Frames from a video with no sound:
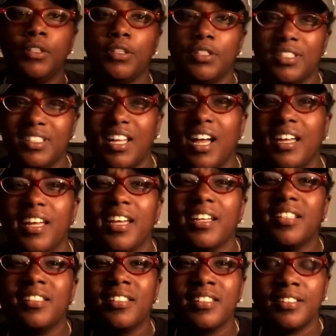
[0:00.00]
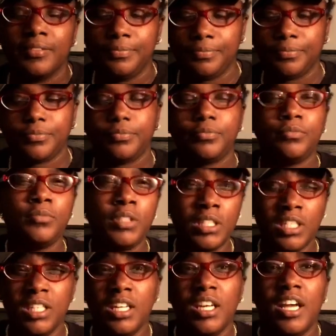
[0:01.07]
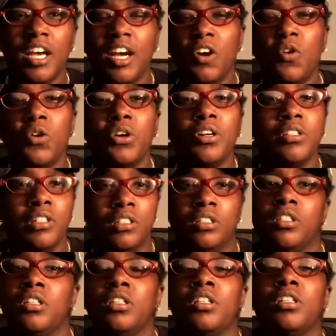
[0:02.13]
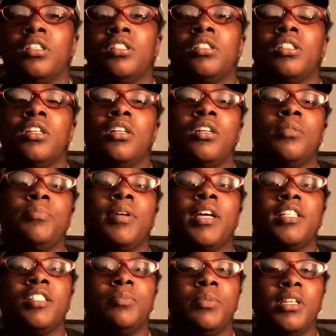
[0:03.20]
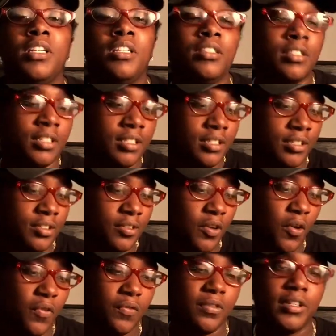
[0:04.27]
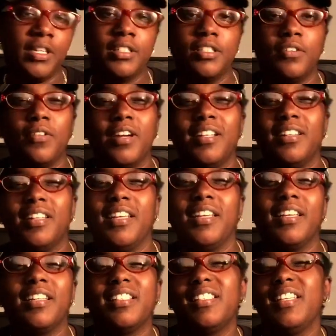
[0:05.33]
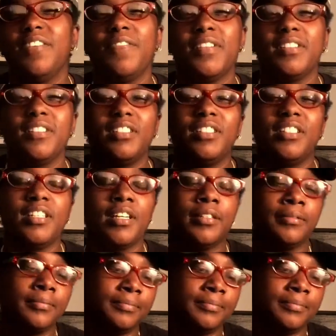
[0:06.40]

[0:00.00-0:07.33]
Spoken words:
StockX. I ordered some SBs. Hopefully it's the right thing. See if it's legit.